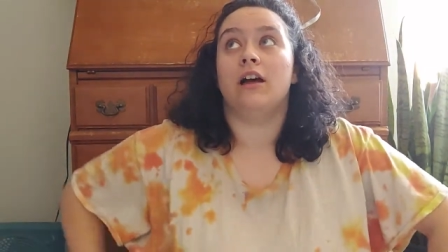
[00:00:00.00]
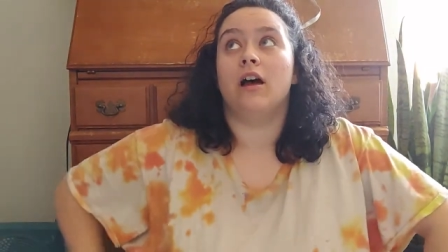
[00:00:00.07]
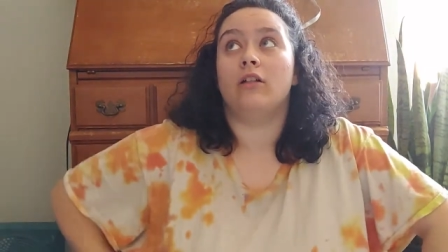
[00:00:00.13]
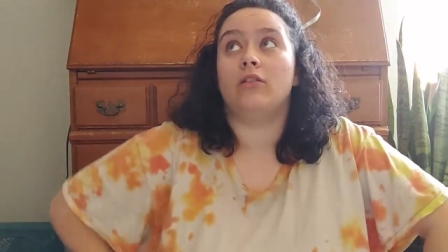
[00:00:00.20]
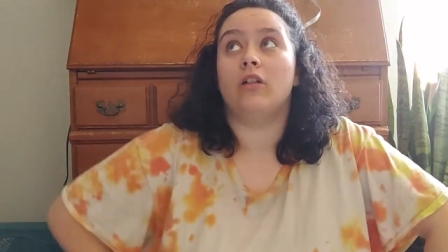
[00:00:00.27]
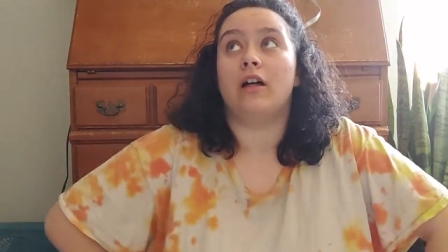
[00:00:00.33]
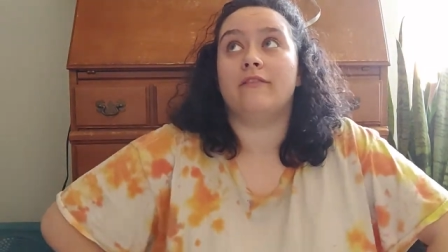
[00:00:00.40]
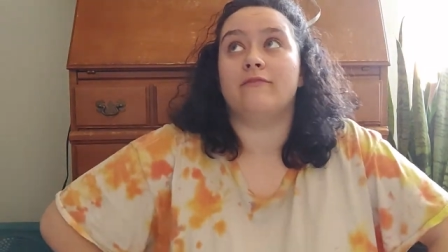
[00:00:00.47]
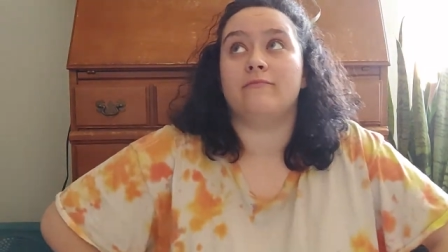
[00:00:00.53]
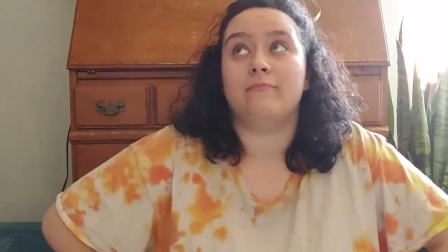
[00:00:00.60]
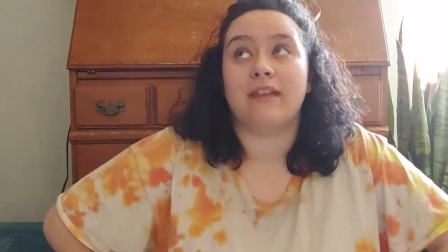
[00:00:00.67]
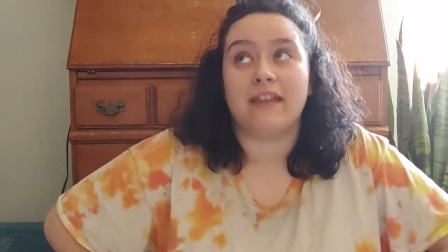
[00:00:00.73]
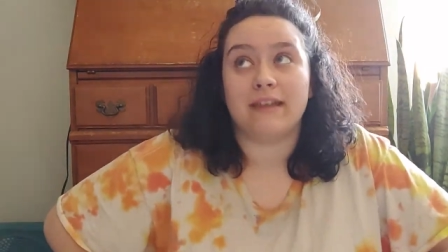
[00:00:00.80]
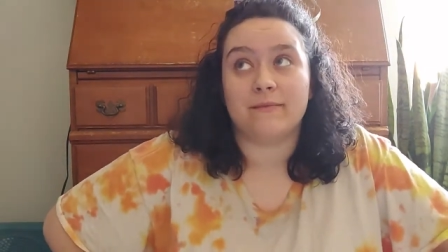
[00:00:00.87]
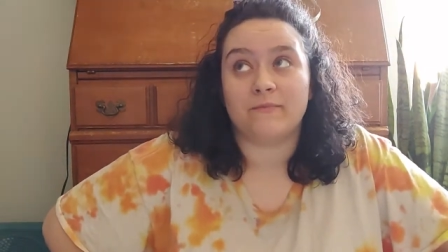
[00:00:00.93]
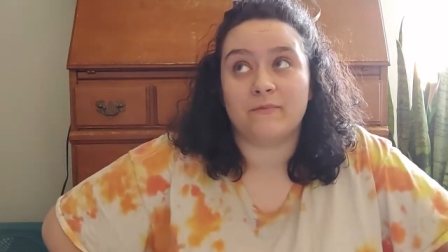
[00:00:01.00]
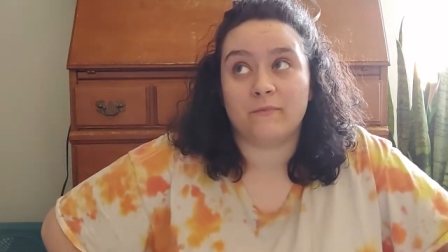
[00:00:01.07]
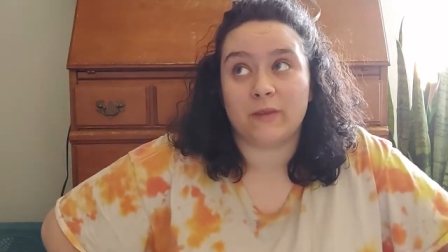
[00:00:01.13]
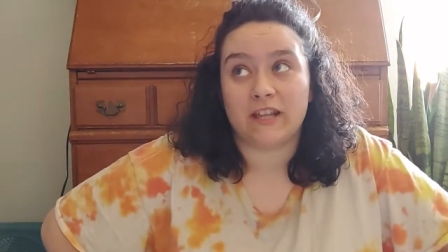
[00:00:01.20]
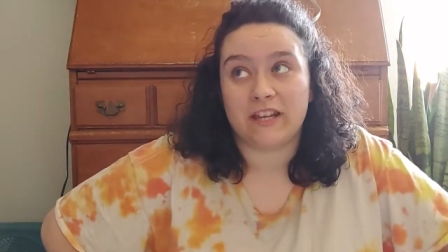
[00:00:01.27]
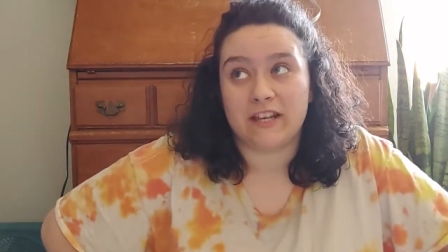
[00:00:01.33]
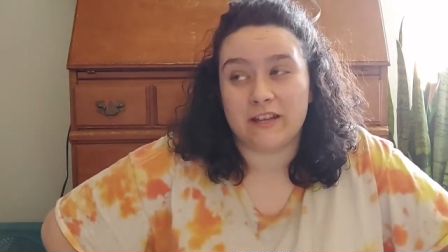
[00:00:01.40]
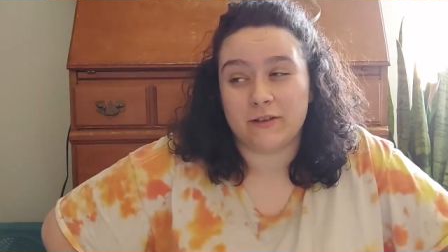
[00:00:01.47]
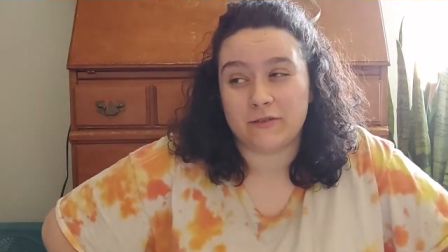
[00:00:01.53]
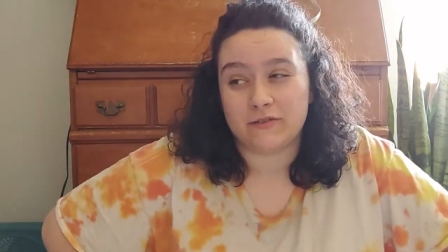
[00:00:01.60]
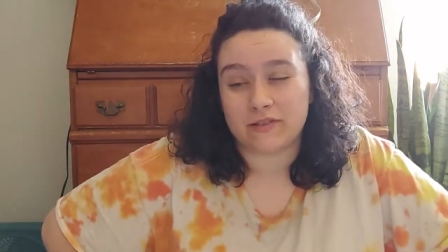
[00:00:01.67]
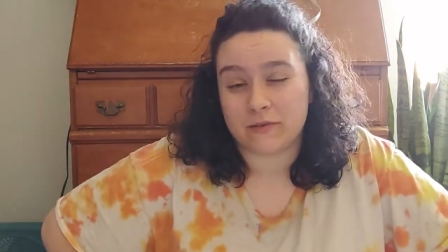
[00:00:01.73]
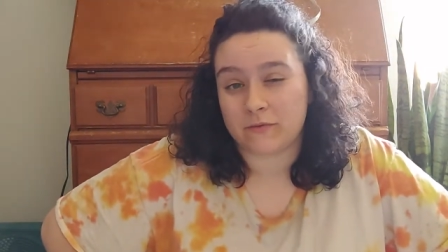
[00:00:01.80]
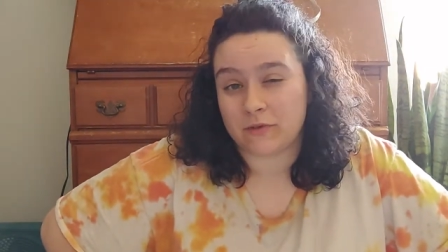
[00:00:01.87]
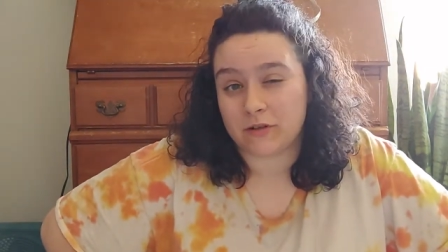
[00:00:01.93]
a lot of makeup
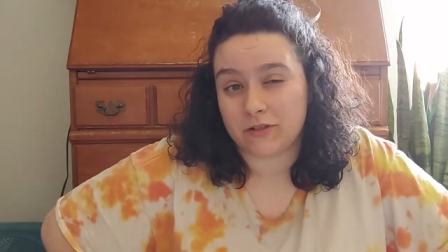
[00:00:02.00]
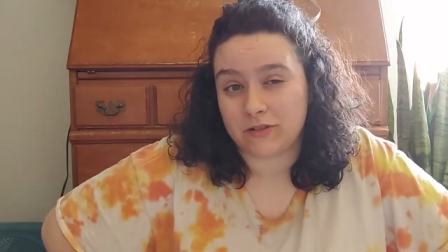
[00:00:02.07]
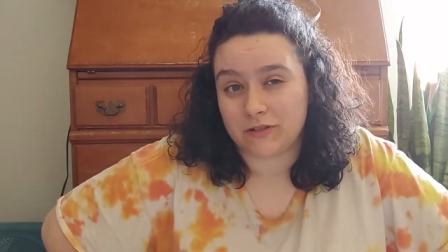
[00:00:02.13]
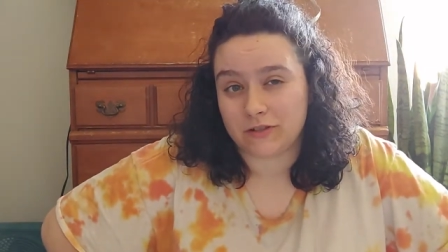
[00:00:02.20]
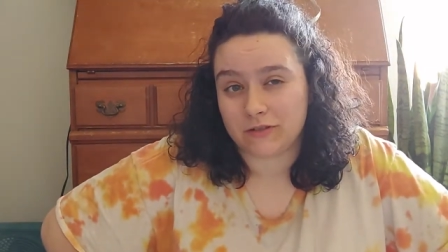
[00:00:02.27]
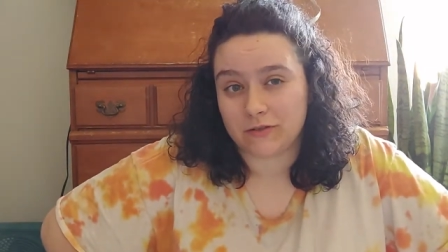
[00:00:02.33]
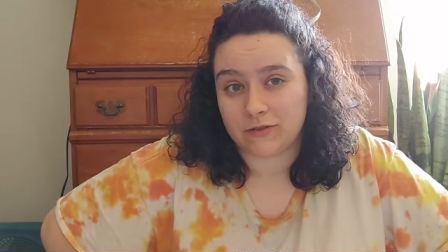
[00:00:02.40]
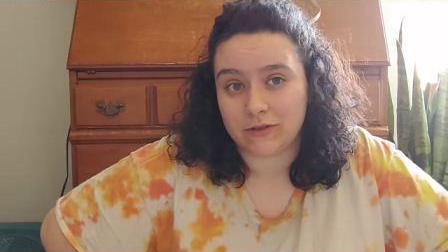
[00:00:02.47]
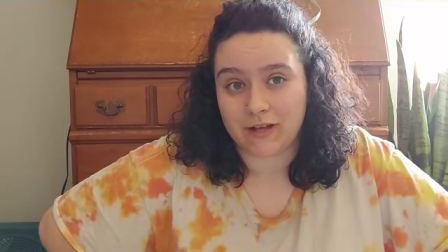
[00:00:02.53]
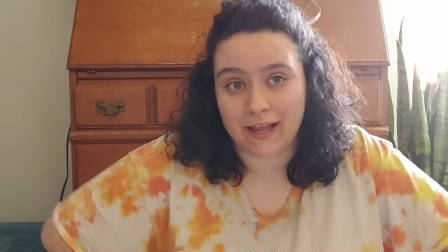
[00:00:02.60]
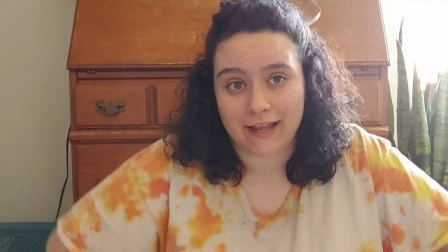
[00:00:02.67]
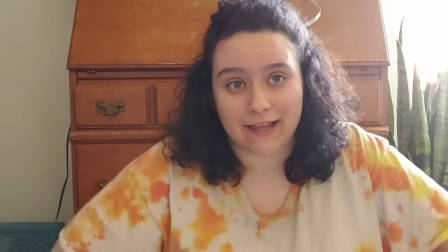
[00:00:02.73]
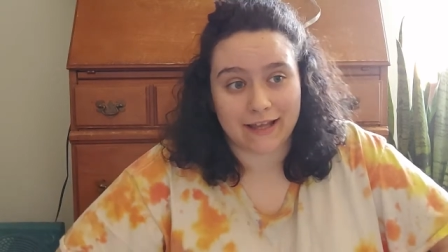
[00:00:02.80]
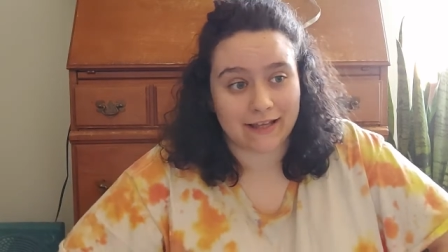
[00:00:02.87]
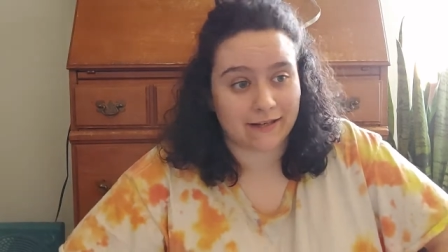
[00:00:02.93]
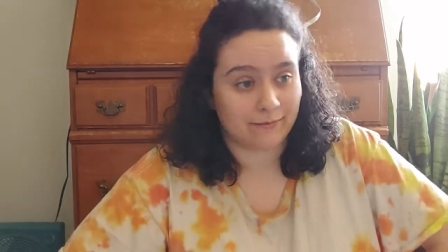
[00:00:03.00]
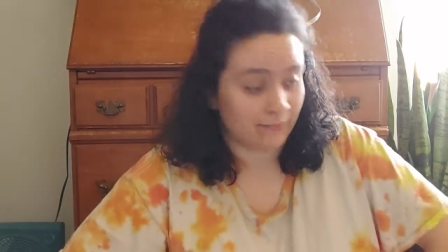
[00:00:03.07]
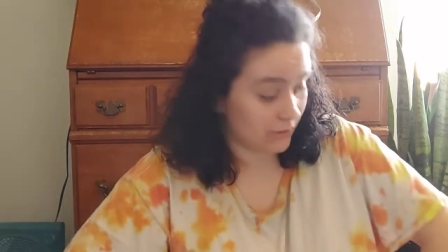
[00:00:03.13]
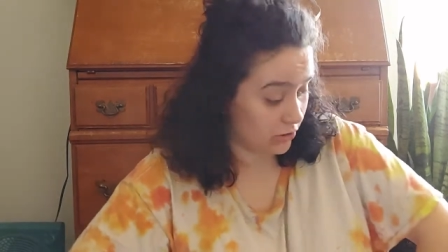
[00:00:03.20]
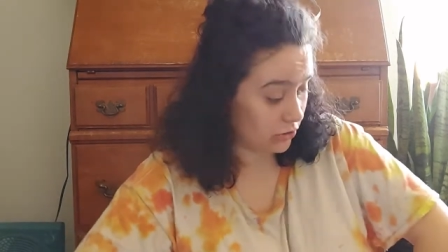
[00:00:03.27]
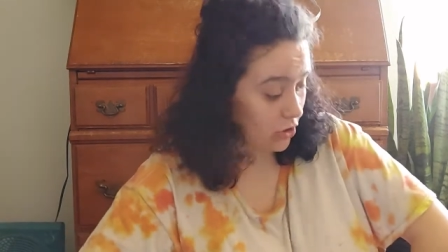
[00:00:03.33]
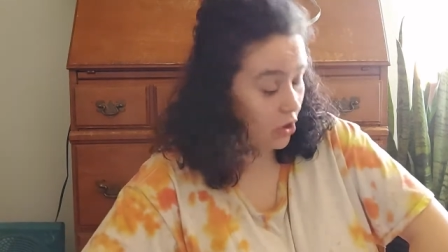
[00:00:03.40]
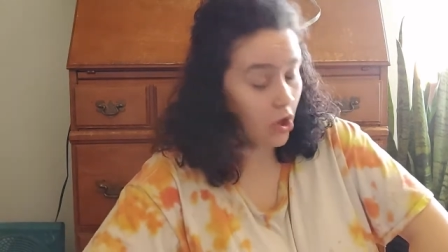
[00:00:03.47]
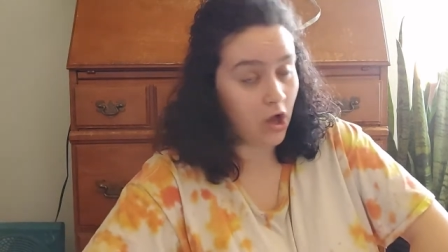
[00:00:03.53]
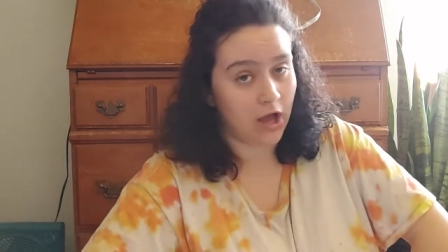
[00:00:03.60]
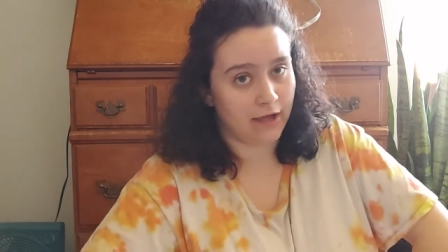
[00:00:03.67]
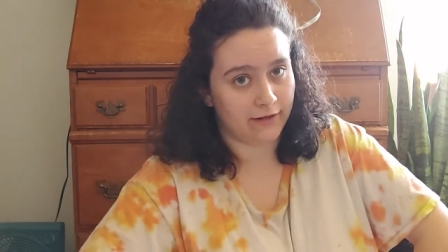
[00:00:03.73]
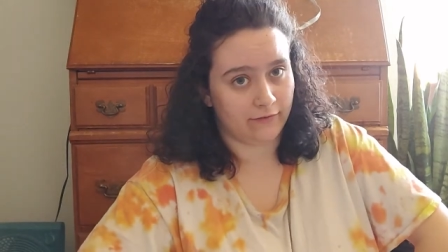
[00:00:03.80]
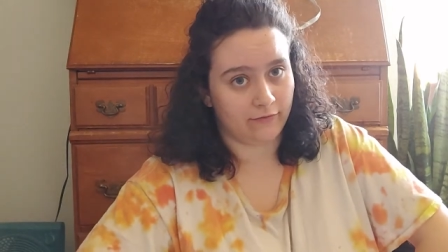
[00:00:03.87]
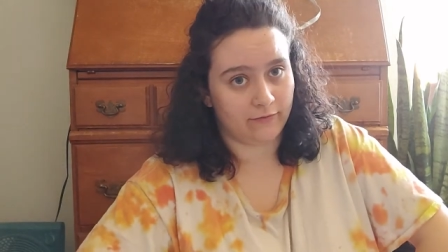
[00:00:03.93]
videos I want to do, and a
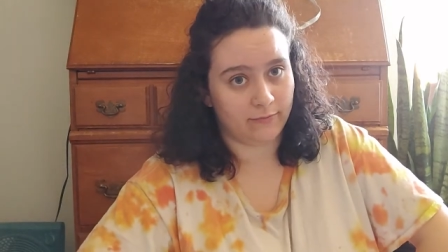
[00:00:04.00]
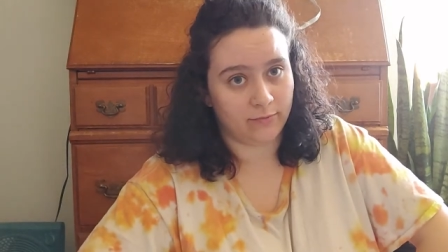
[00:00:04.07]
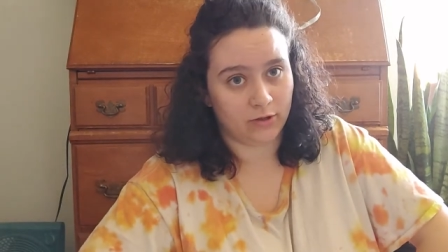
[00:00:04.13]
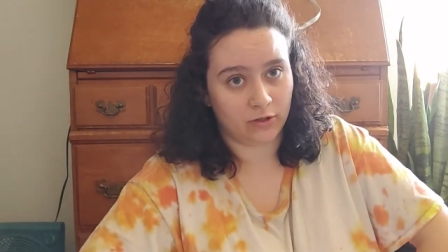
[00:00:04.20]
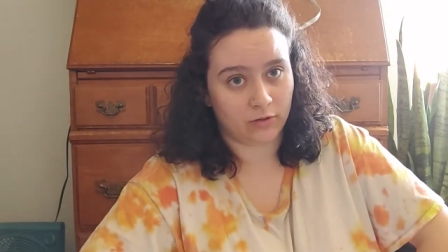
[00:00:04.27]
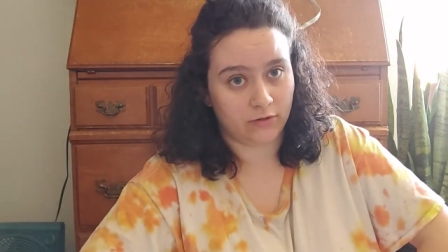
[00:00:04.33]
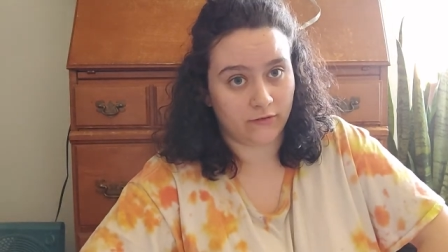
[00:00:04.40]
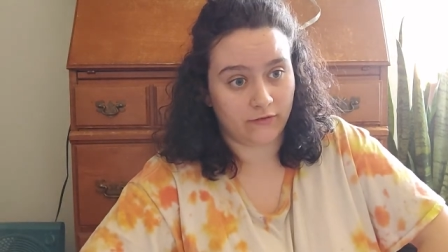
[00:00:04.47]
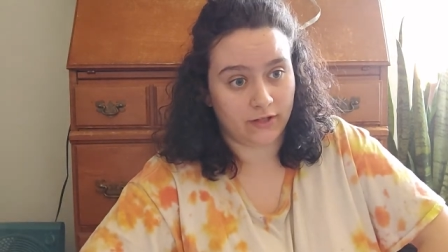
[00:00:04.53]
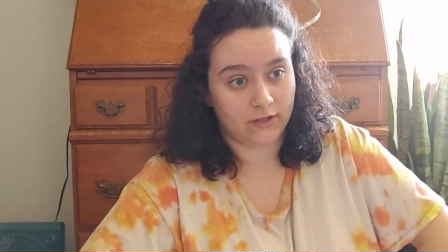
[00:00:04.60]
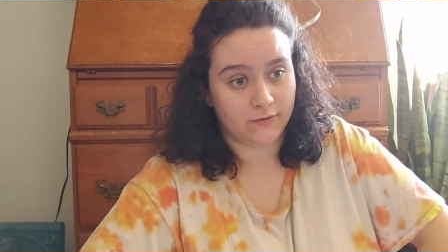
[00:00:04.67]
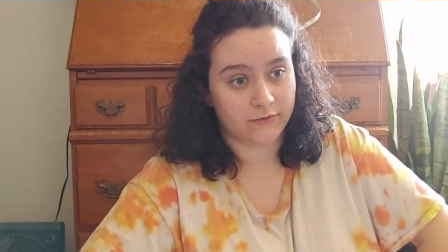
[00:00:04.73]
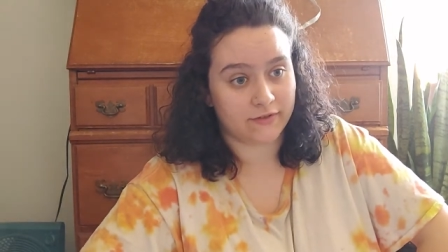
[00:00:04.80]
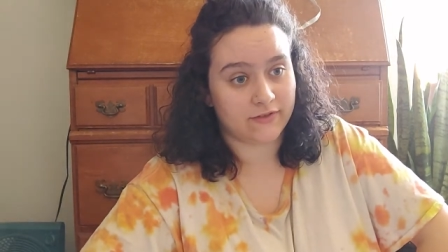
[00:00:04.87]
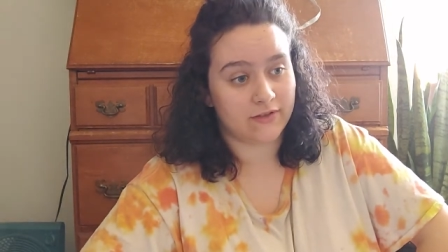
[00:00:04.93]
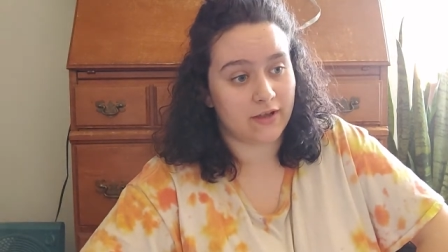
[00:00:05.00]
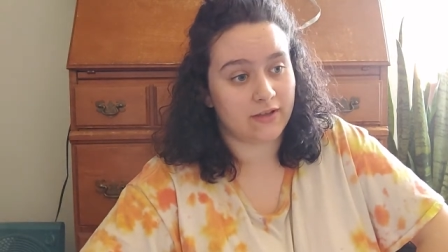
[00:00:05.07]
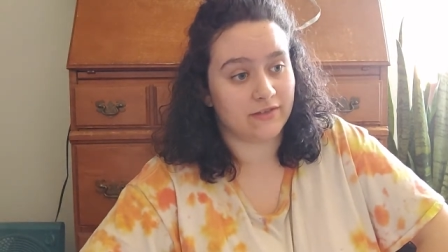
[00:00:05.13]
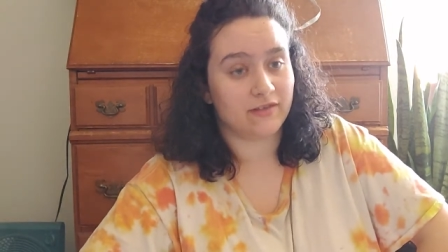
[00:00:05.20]
lot of book reviews.